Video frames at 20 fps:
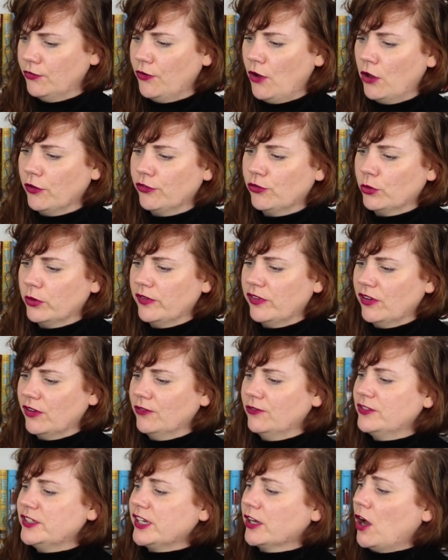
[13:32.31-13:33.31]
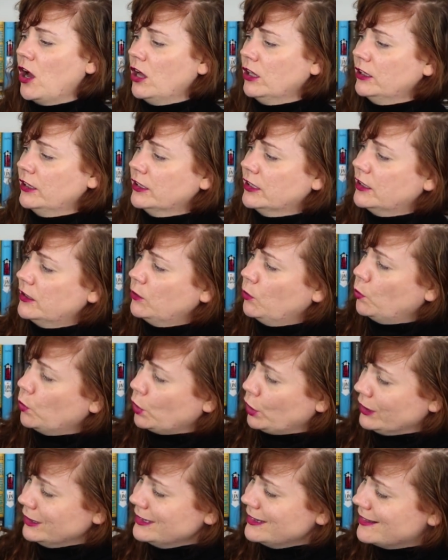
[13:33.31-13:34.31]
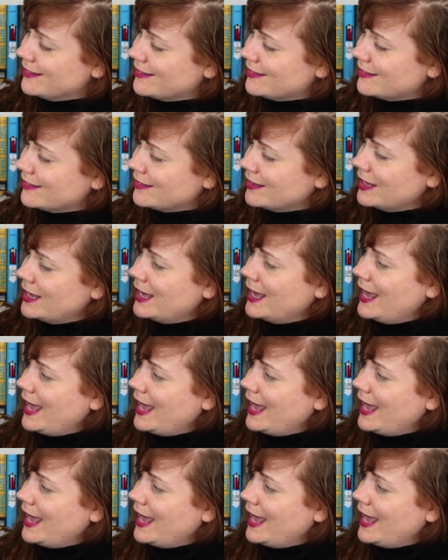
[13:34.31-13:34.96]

all sorts of Tagalog words,